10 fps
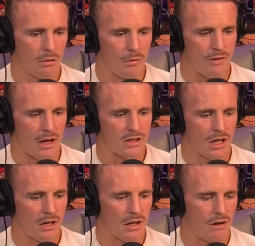without a
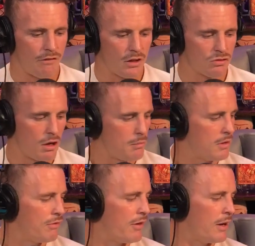shadow of doubt, I think Trump,
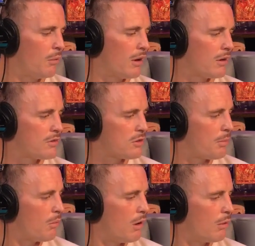if anyone could
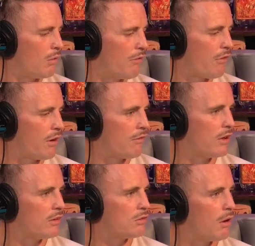stop a World War III, I
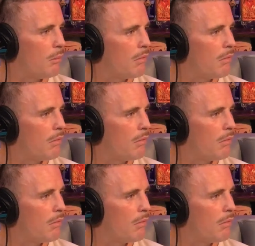think it's Trump.